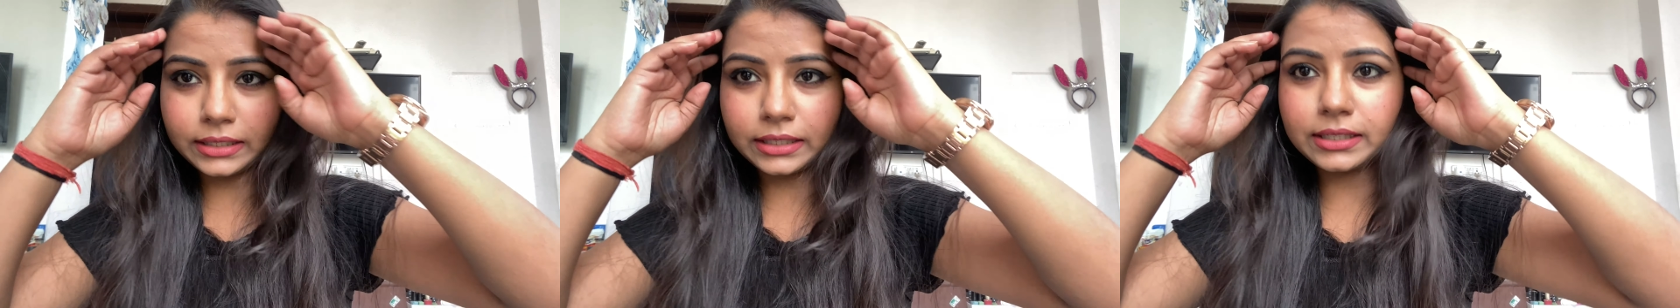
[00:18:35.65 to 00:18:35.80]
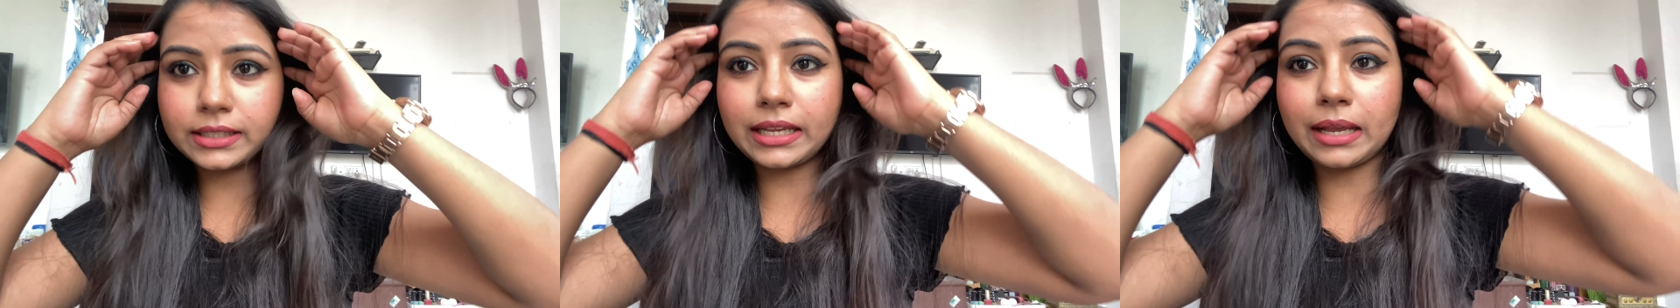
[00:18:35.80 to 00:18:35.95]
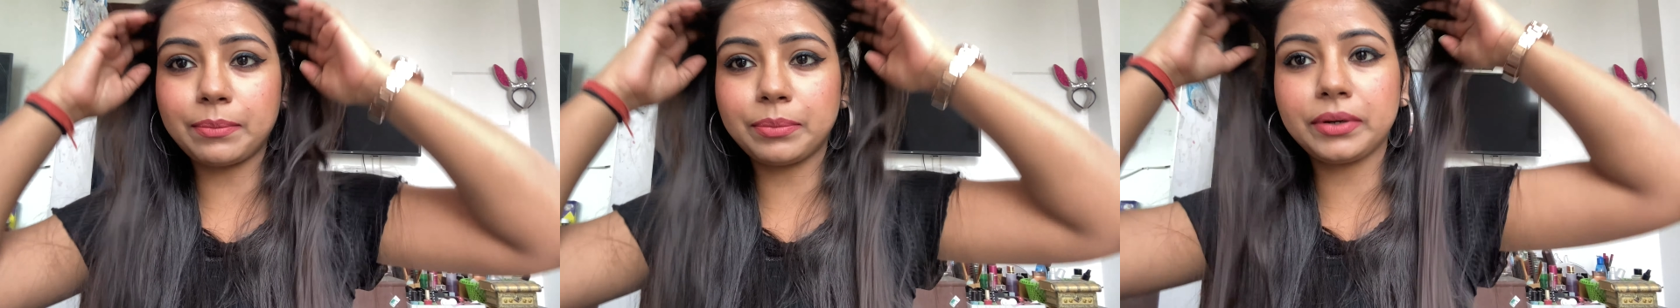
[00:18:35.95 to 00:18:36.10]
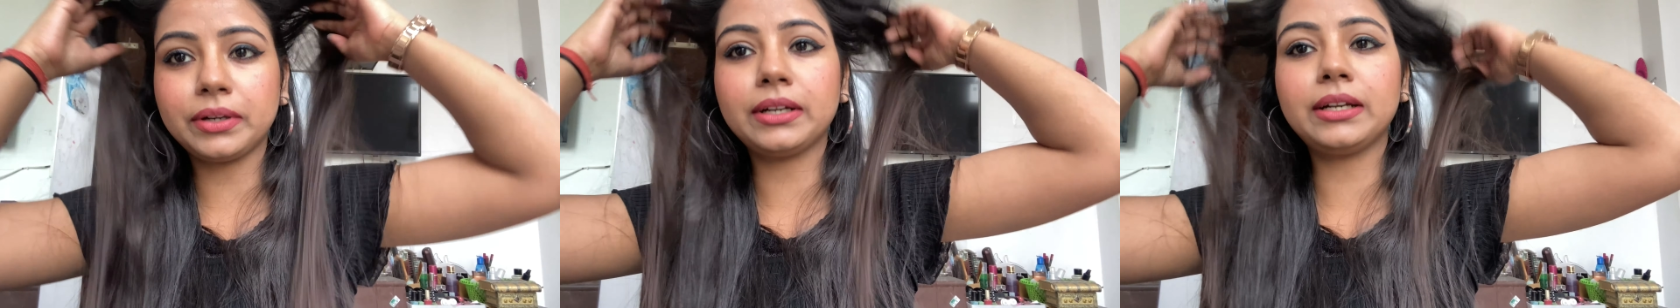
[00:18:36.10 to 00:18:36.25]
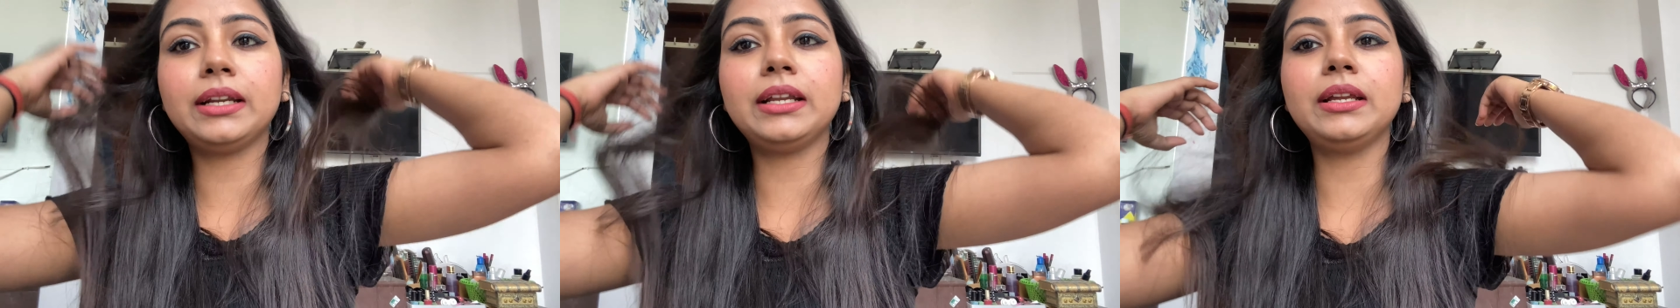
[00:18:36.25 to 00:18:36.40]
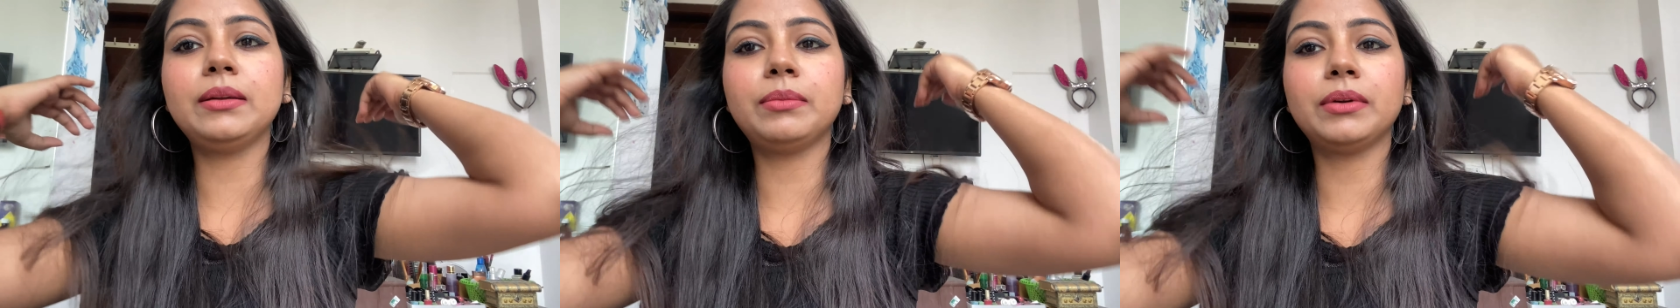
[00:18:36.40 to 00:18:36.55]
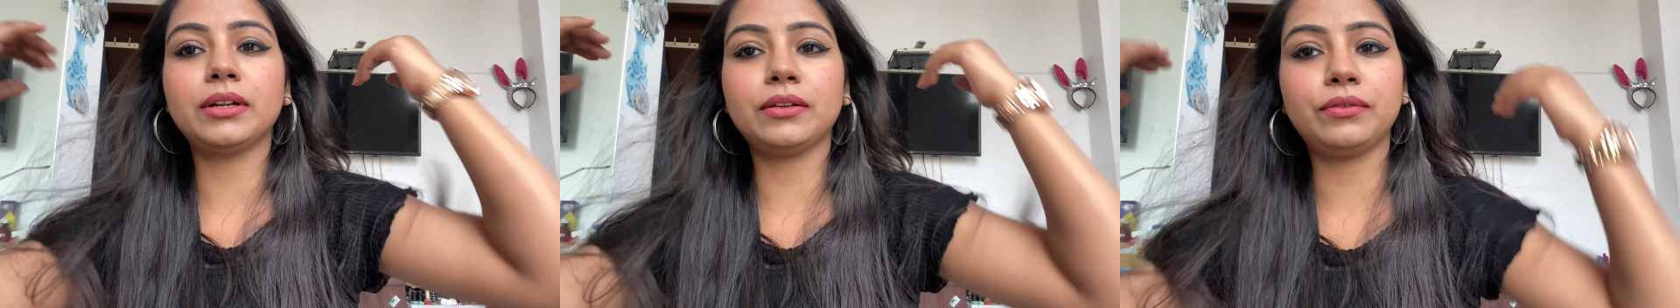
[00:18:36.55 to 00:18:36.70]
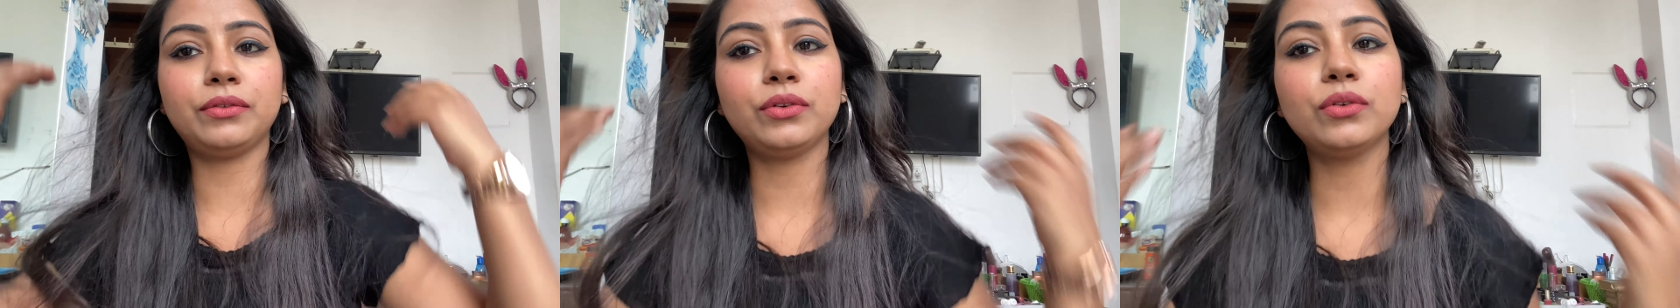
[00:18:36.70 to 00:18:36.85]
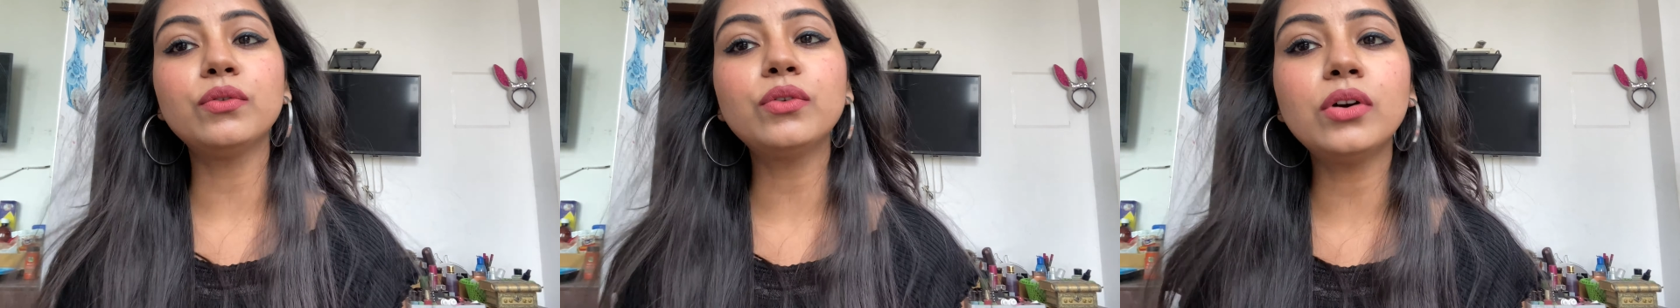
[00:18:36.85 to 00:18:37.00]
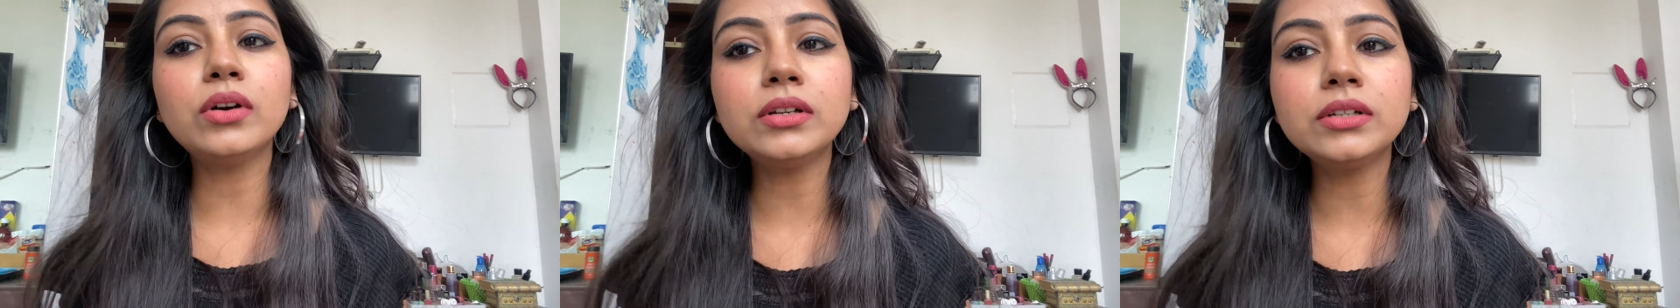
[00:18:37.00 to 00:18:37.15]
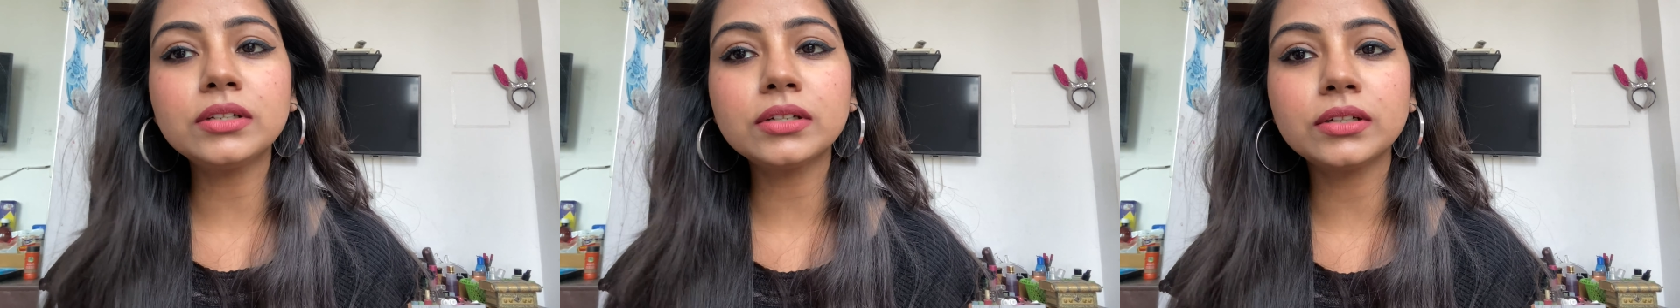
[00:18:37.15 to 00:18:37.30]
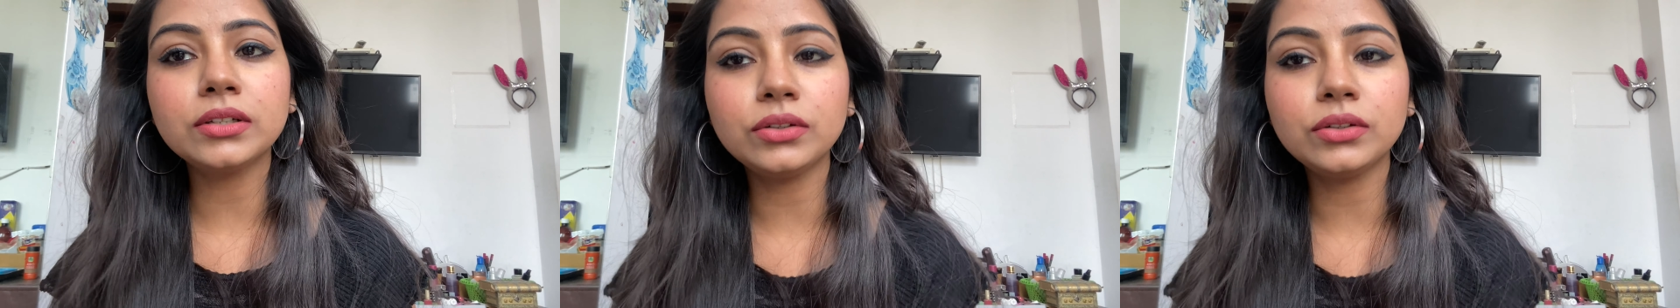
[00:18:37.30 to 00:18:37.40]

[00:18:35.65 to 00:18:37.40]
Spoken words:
separately, but if you want,